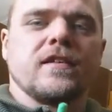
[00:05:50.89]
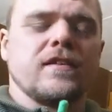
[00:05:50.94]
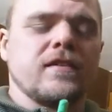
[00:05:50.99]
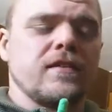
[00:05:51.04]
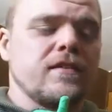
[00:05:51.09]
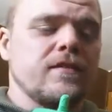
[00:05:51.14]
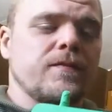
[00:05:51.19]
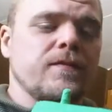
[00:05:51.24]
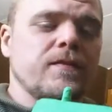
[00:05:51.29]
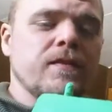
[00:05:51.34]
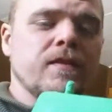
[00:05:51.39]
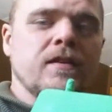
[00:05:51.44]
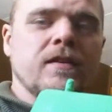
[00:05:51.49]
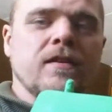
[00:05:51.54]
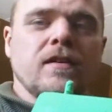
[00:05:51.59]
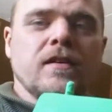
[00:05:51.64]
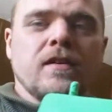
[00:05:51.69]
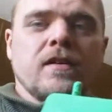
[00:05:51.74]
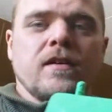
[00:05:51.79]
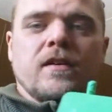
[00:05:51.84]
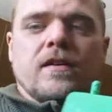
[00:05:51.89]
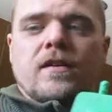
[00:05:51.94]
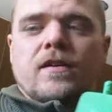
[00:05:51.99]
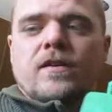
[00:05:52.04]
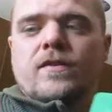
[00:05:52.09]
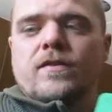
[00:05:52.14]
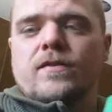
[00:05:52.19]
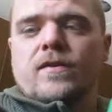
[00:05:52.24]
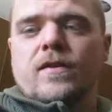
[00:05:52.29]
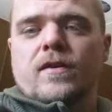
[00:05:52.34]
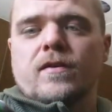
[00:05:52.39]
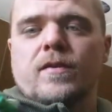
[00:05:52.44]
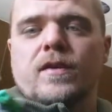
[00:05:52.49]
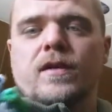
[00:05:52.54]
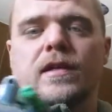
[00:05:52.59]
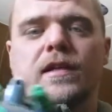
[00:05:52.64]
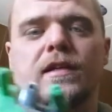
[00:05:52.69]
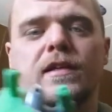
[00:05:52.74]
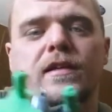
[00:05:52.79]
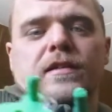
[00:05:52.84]
the throttle
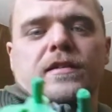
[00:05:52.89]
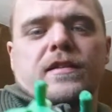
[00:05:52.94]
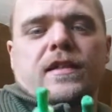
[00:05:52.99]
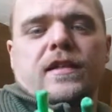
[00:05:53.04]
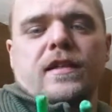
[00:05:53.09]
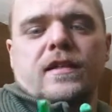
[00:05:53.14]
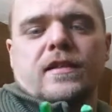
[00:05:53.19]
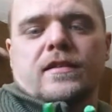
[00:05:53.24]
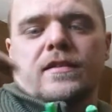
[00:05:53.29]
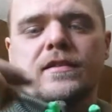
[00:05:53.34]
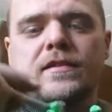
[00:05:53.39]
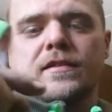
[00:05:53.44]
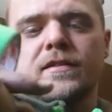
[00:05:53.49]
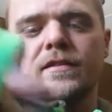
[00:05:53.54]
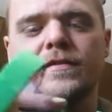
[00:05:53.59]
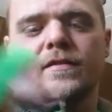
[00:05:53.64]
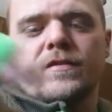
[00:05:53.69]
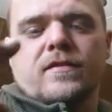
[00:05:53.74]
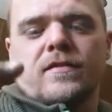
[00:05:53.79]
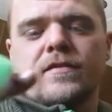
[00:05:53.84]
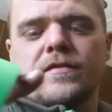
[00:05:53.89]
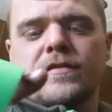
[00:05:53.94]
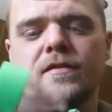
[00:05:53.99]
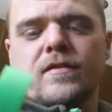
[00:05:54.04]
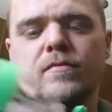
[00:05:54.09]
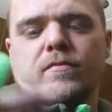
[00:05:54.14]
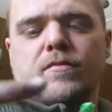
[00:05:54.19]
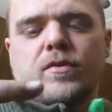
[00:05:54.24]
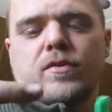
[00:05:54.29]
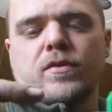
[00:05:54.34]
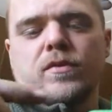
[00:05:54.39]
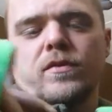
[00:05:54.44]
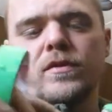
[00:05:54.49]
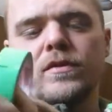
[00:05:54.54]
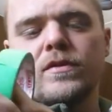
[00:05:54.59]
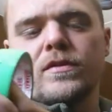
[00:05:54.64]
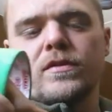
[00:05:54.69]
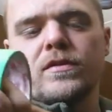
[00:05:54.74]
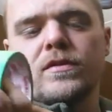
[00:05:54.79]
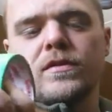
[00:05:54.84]
body intakes, the
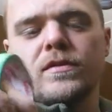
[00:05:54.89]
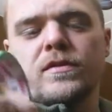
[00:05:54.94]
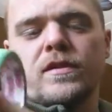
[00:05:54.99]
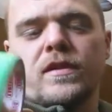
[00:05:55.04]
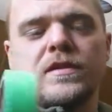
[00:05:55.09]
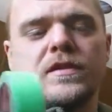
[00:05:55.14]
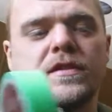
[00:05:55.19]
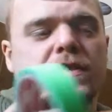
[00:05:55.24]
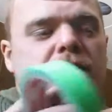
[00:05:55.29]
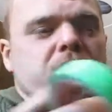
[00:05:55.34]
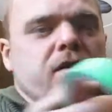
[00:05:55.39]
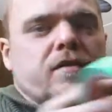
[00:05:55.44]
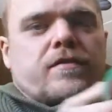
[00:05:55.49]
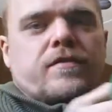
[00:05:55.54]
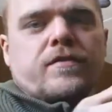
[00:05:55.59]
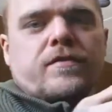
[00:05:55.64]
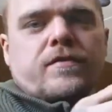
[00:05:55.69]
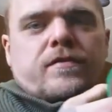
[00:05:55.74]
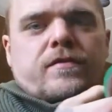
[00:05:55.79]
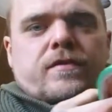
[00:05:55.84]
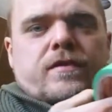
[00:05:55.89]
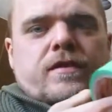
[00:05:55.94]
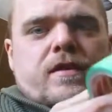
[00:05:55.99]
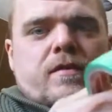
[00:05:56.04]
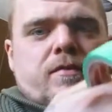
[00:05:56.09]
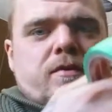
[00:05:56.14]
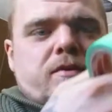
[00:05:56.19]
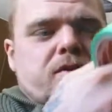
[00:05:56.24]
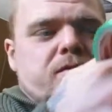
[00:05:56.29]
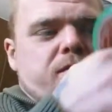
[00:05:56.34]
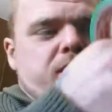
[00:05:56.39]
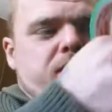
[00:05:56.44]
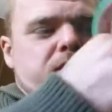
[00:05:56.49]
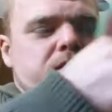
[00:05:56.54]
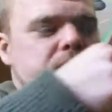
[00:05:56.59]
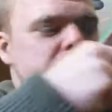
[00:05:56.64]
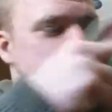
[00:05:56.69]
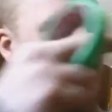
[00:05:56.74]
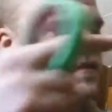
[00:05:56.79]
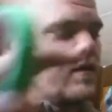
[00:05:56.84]
bolts. I still have a couple
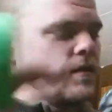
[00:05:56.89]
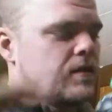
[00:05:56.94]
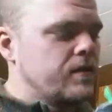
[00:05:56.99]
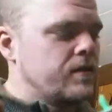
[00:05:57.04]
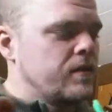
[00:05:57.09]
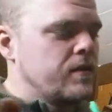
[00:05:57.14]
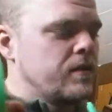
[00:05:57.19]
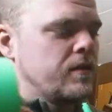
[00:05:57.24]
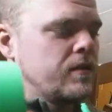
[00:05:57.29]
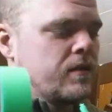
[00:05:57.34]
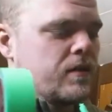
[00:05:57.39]
spots to do.